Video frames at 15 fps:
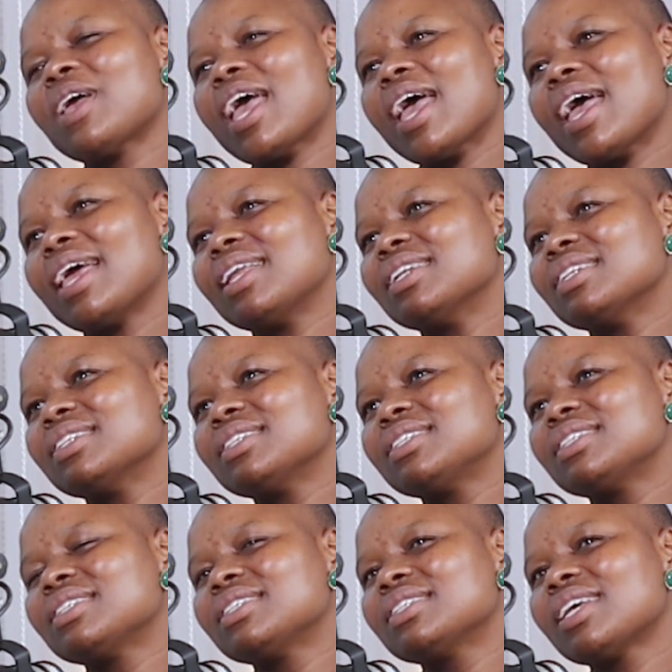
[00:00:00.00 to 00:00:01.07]

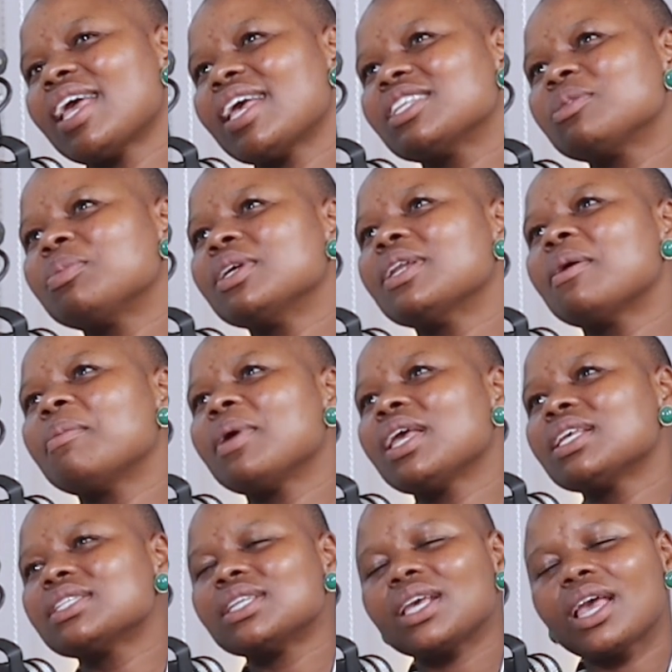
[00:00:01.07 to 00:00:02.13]
and it's been
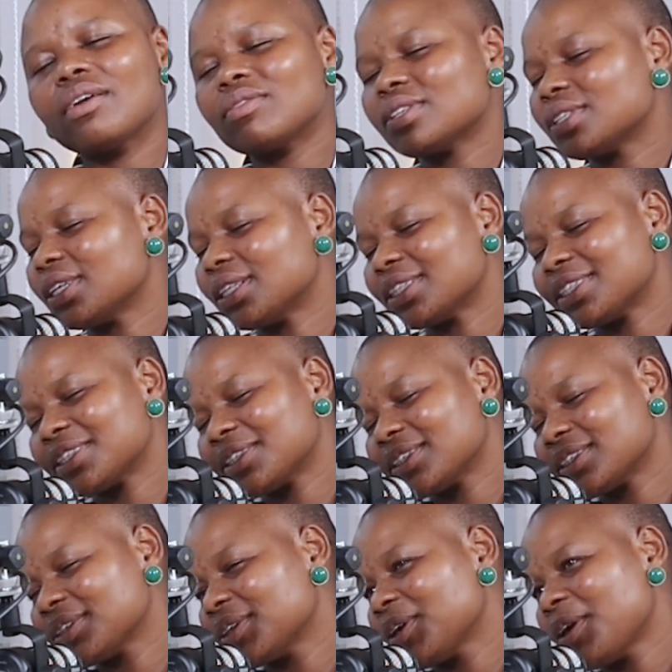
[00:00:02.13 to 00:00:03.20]
amazing ever since.
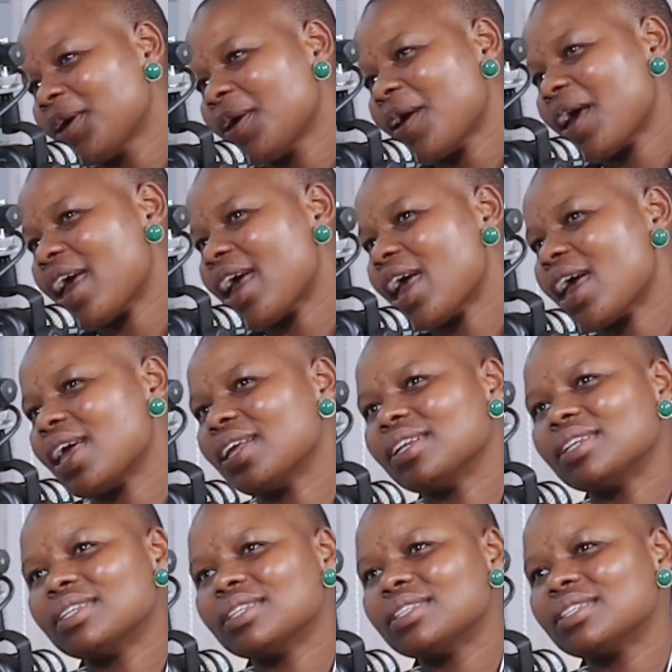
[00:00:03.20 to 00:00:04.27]

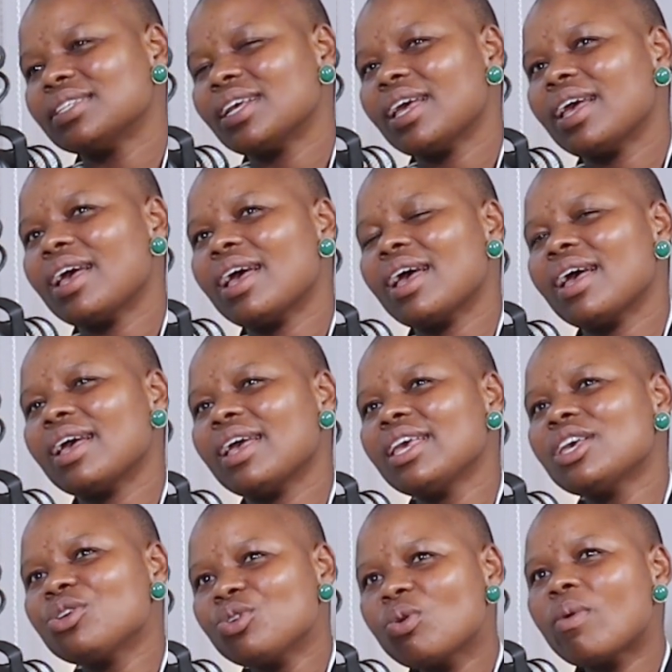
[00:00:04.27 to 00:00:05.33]
And
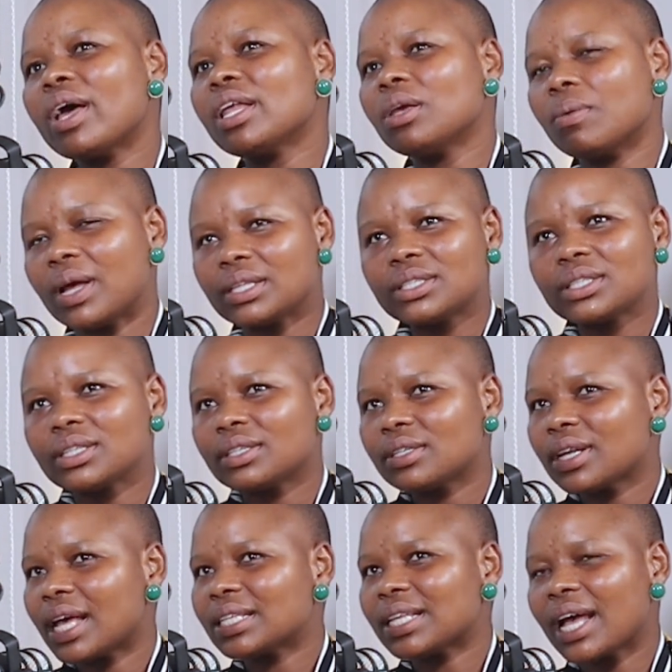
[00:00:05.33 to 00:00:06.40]
he knew what he
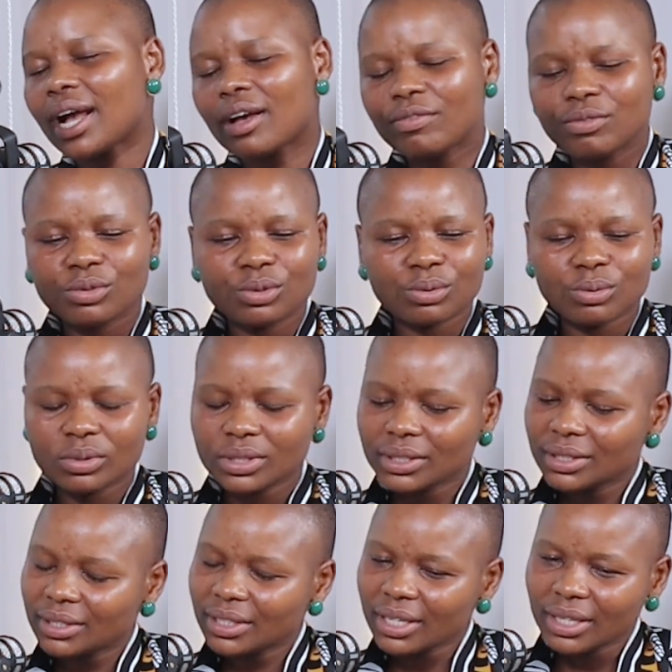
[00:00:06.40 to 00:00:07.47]
wanted. As Anka Funagum,
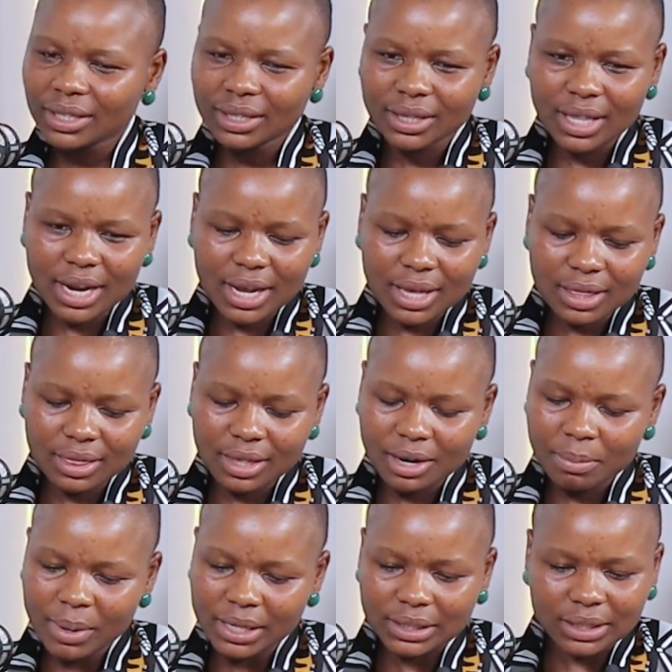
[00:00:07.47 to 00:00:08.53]

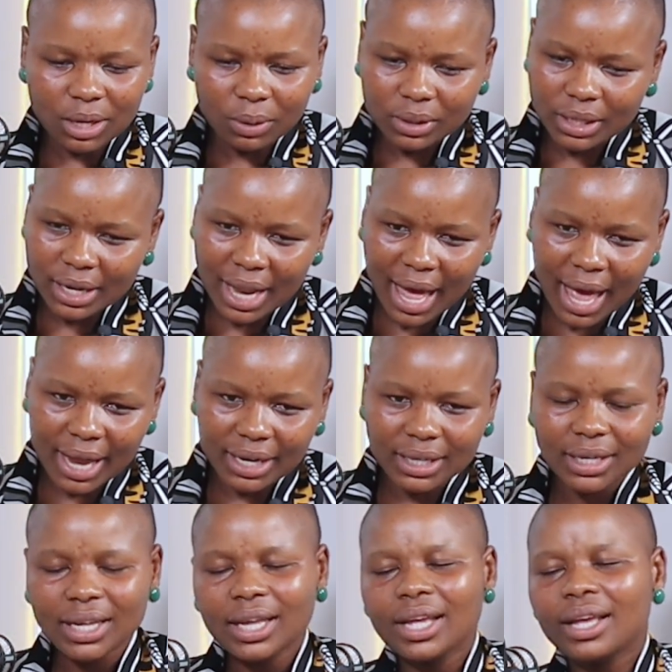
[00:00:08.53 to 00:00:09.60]
3 months down the
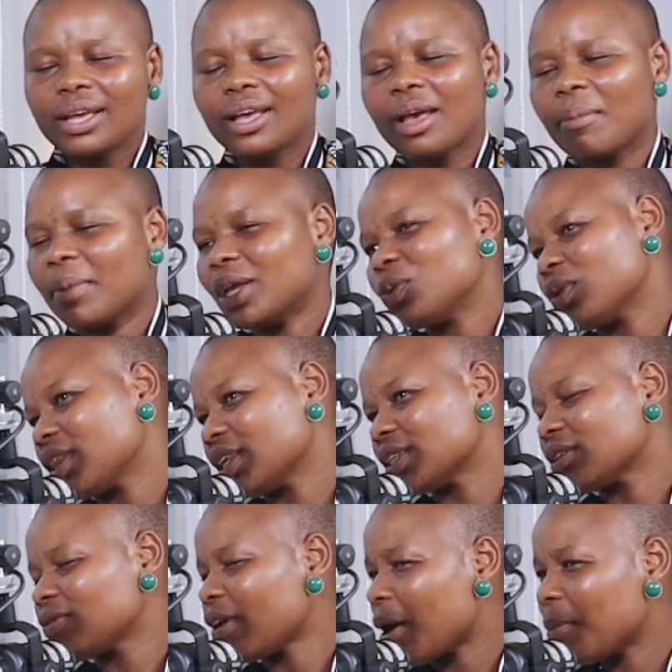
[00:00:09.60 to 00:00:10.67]
line, met with
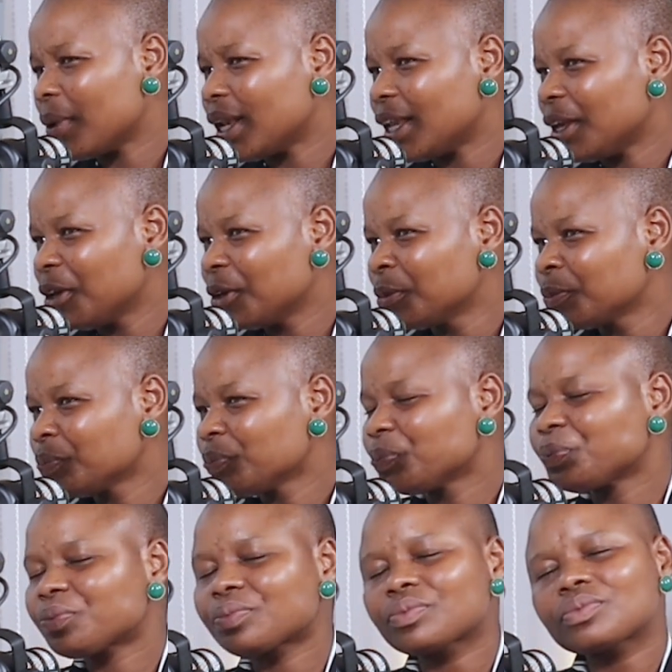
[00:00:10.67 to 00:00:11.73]
his family,
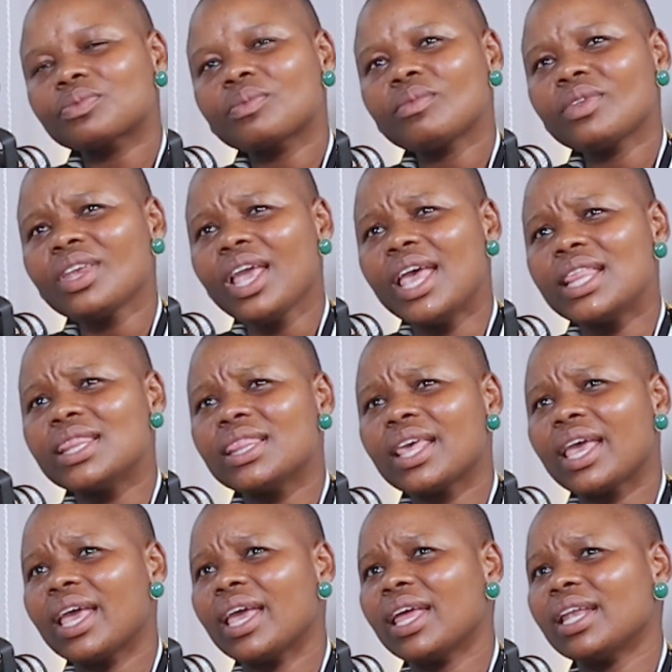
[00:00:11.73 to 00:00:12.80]
and
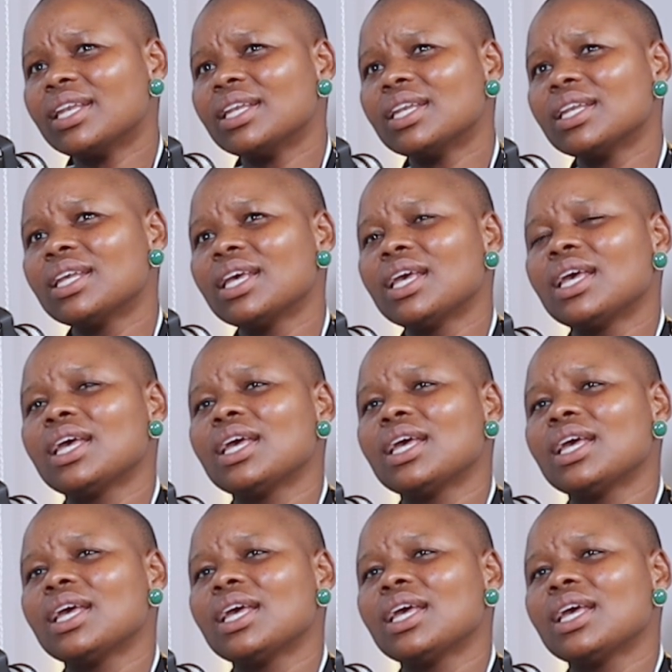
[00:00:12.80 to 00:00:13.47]
then